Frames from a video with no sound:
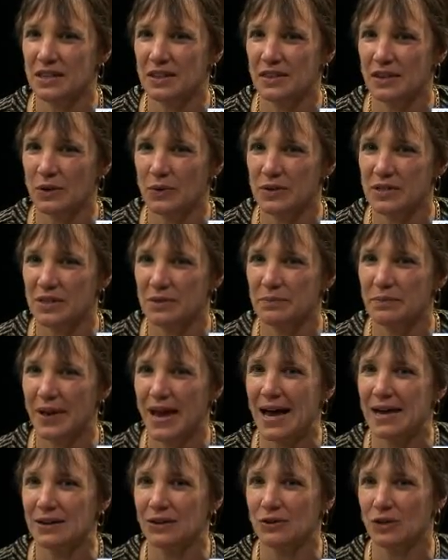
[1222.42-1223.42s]
that there was a
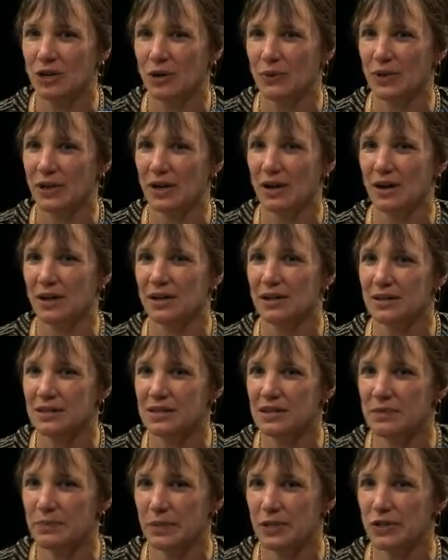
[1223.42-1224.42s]
battle going on, a
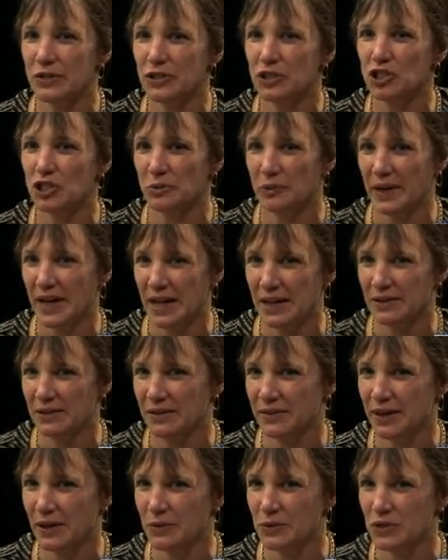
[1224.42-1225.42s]
spiritual battle
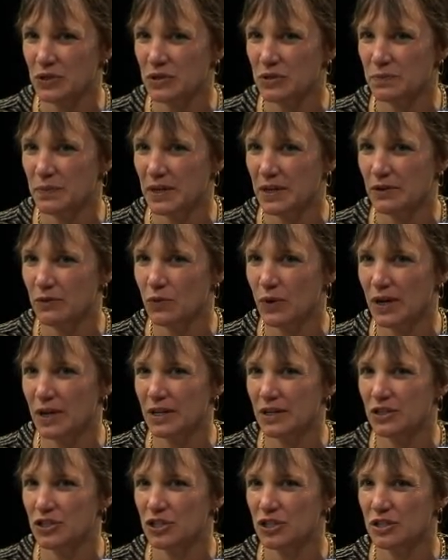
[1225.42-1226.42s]
that was being
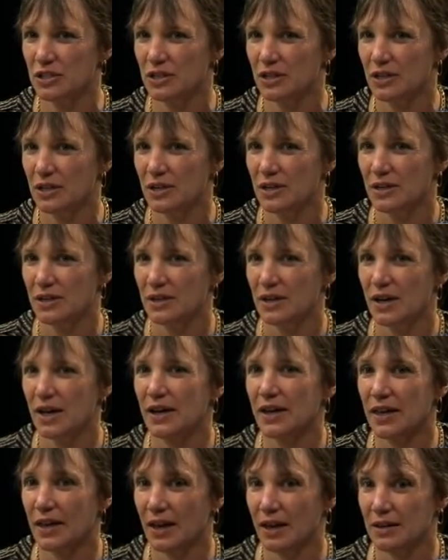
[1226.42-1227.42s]
waged
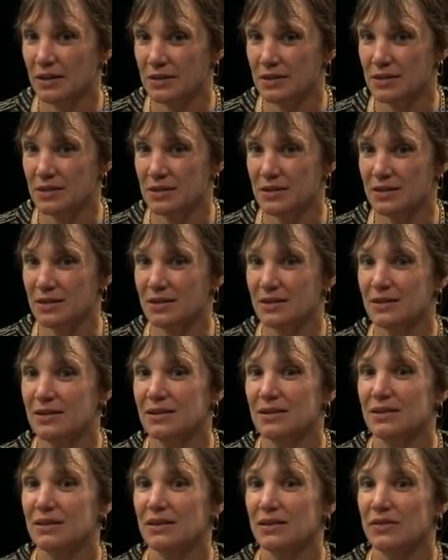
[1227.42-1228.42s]
against
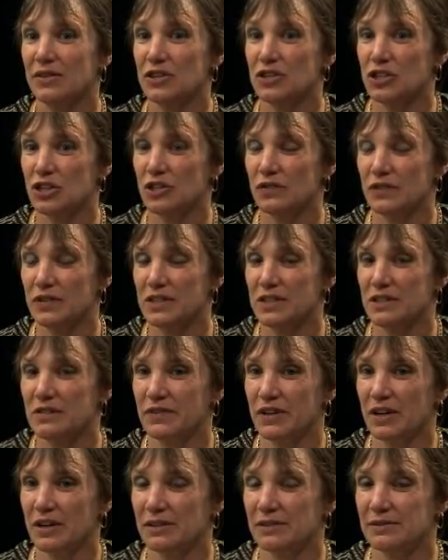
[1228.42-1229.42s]
the servants of
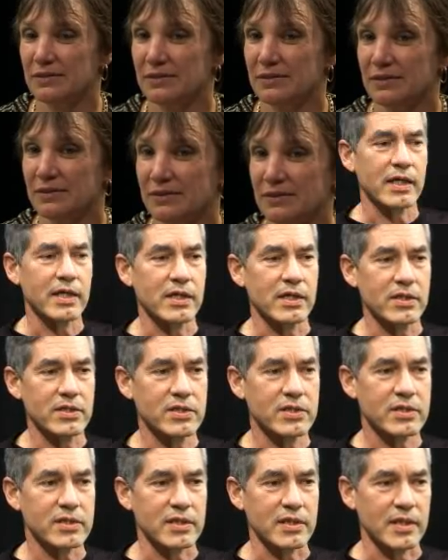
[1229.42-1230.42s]
God.
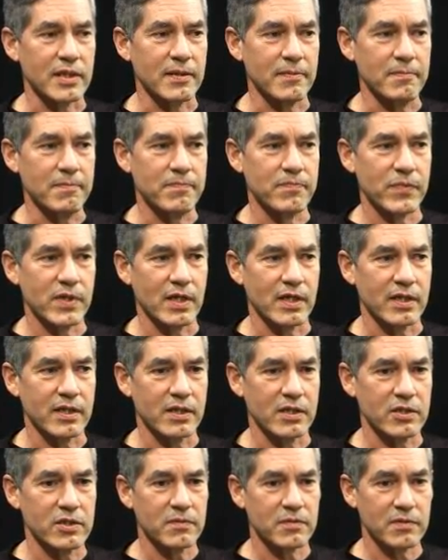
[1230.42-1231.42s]

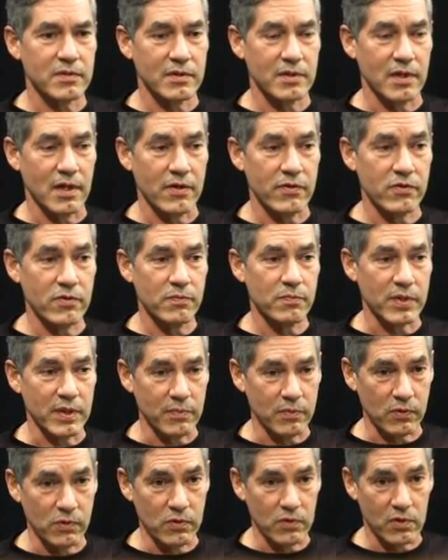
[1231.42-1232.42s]
Against other
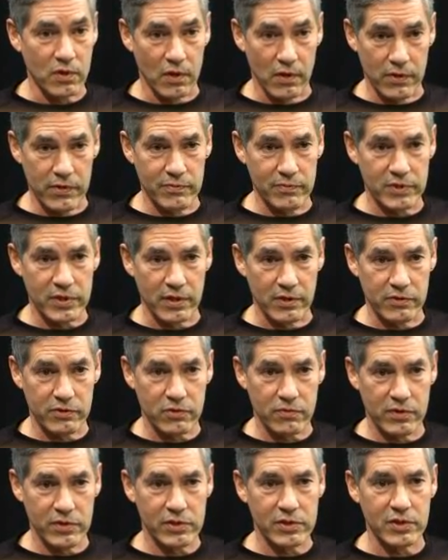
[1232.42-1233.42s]
people who called themselves
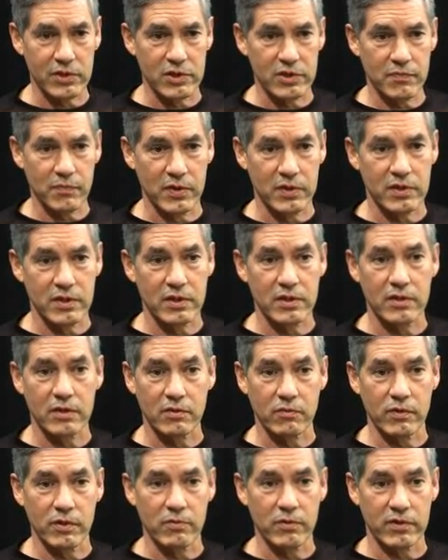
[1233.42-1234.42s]
Christians but didn't
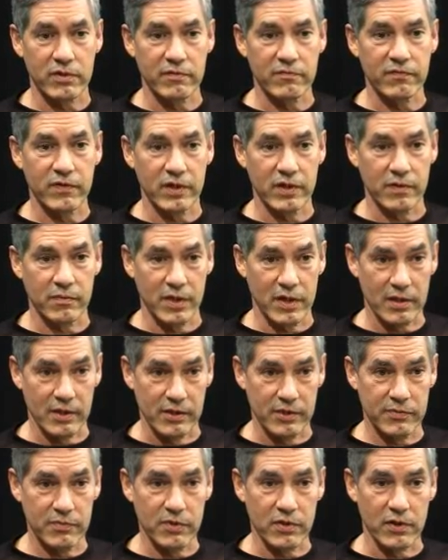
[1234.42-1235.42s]
agree with the
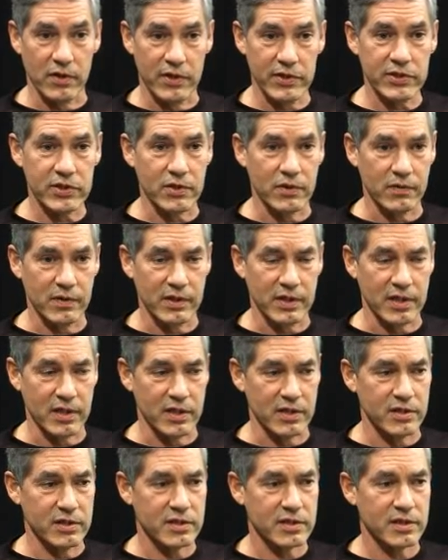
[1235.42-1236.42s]
fundamentals, but also
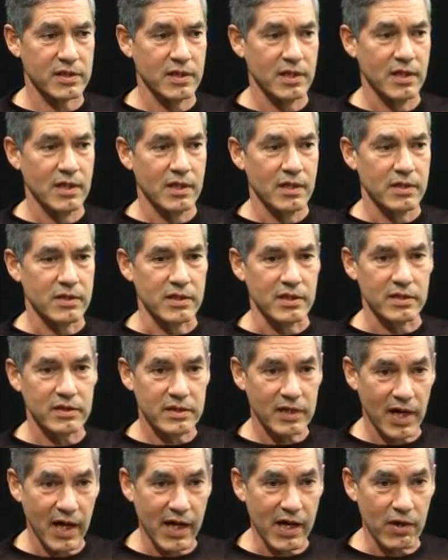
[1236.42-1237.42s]
against the
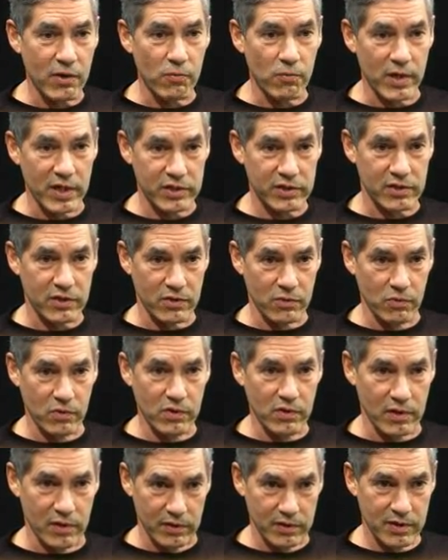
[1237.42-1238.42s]
entire rest of the
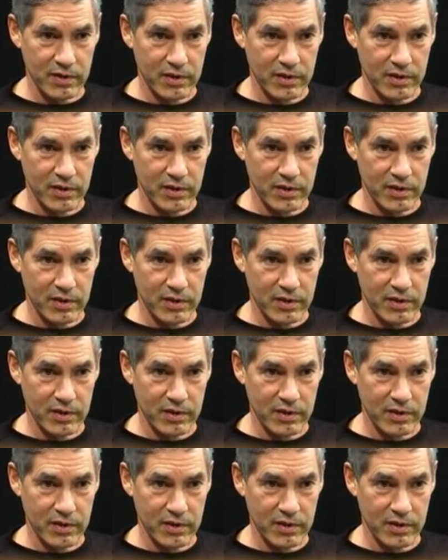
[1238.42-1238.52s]
world.